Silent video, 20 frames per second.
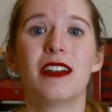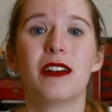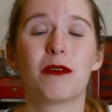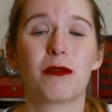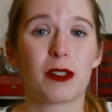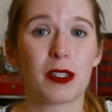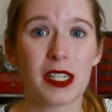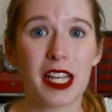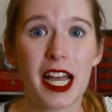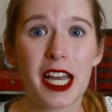
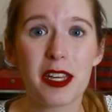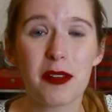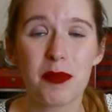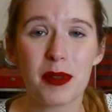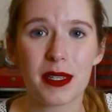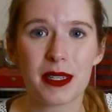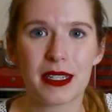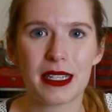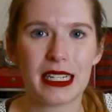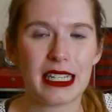
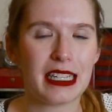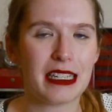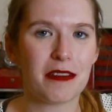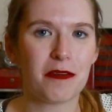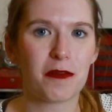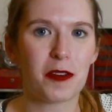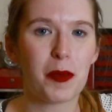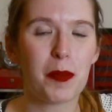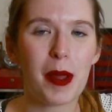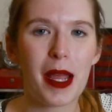reliability,
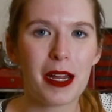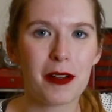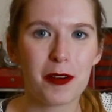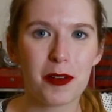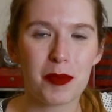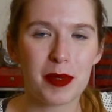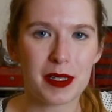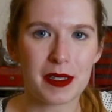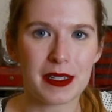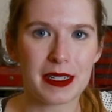
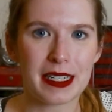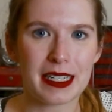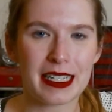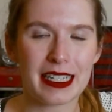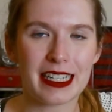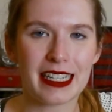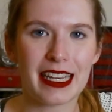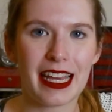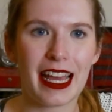repairability,